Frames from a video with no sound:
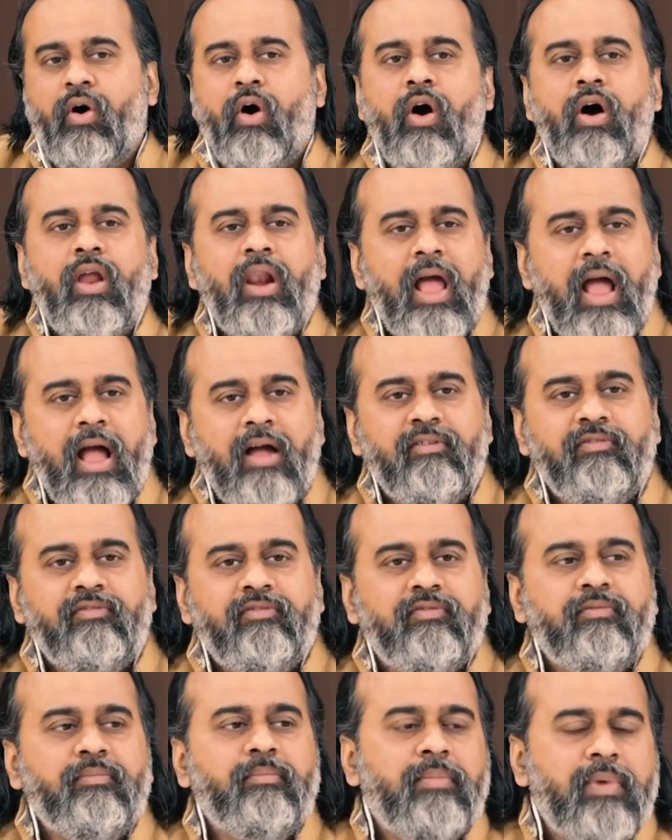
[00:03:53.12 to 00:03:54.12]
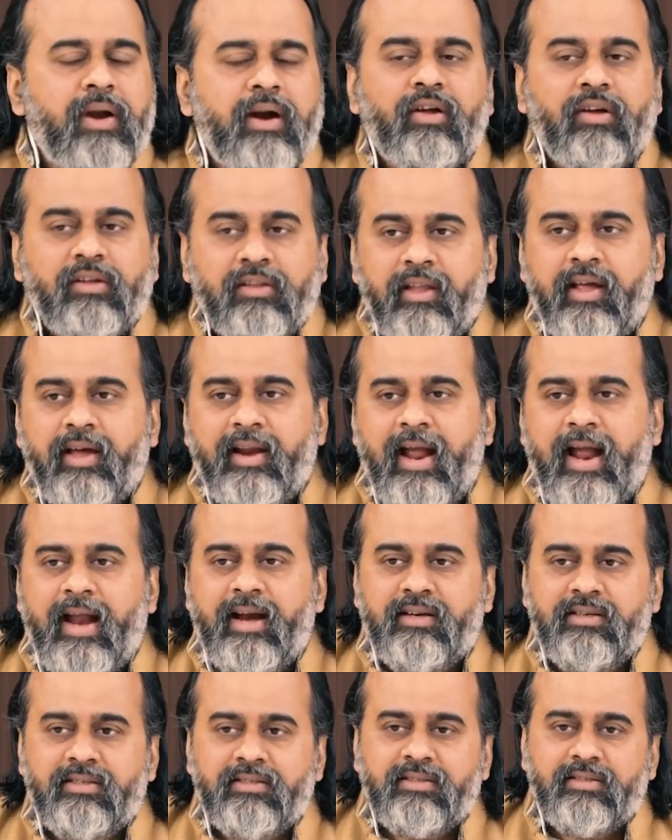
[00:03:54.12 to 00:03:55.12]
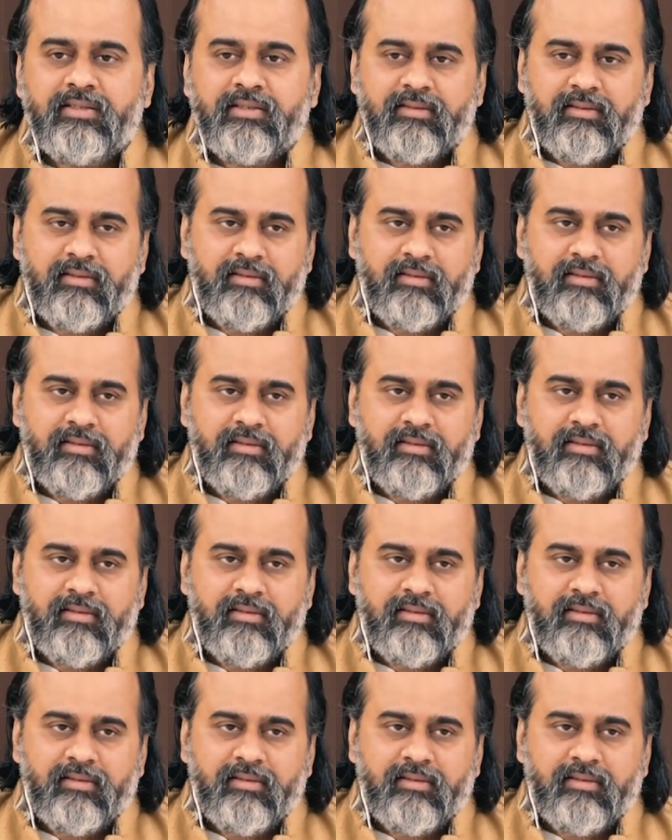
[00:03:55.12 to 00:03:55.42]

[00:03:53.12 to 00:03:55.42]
All have blood on their hands.